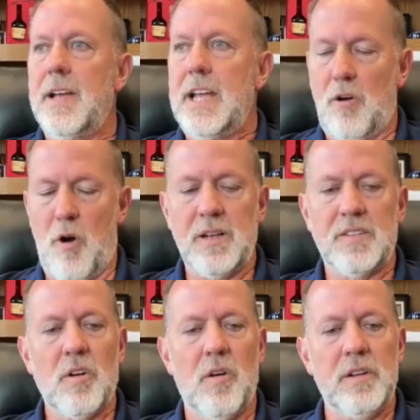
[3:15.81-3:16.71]
in
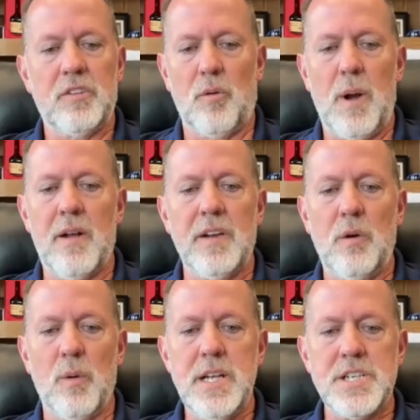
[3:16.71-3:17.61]
Arkansas and the
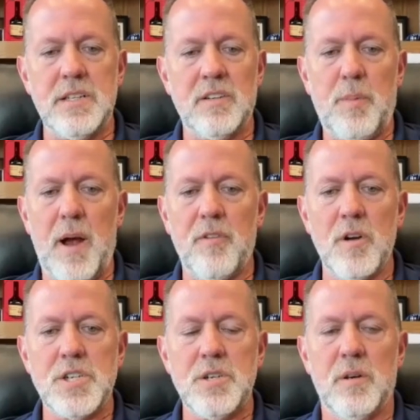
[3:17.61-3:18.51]
surrounding regions by
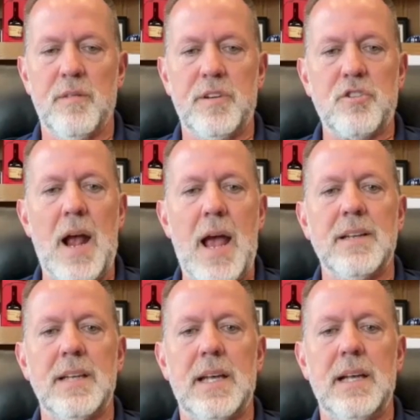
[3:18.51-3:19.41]
virtue of
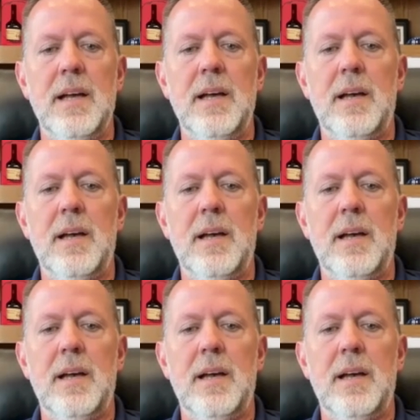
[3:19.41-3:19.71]
attracting